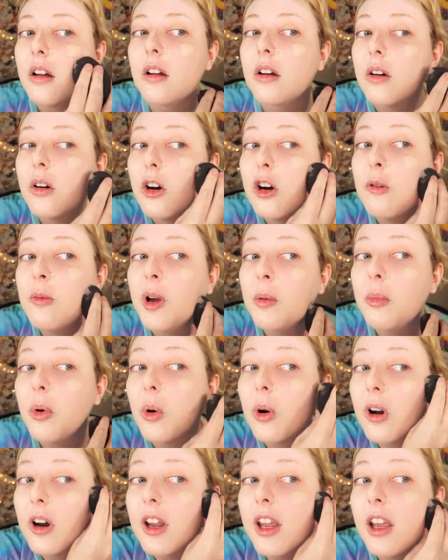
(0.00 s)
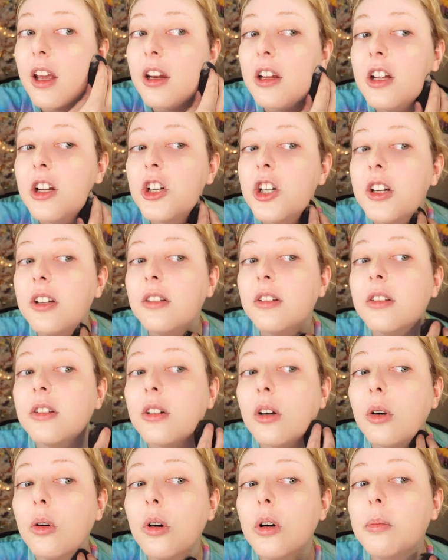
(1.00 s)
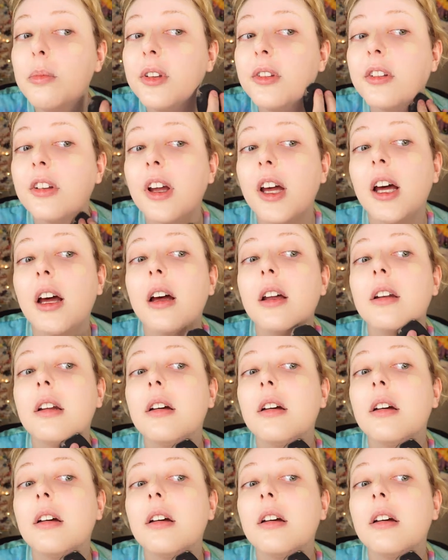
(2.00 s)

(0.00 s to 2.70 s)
Oh, my poor kitty, she's so upset.